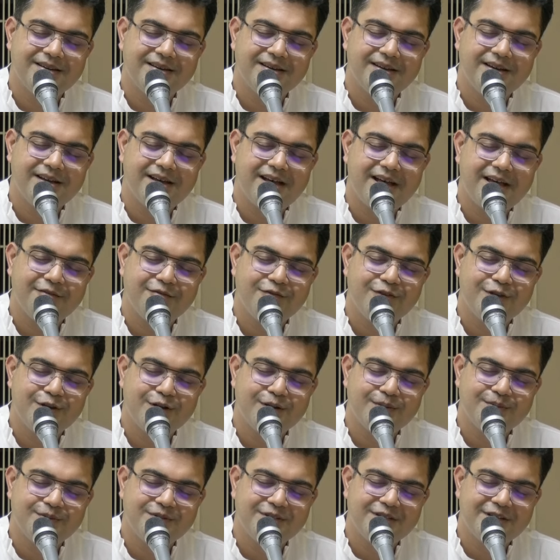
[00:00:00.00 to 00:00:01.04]
And we
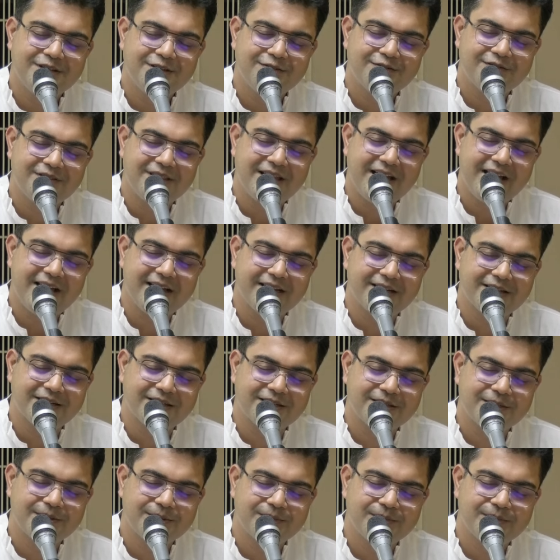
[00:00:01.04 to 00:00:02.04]
observe that.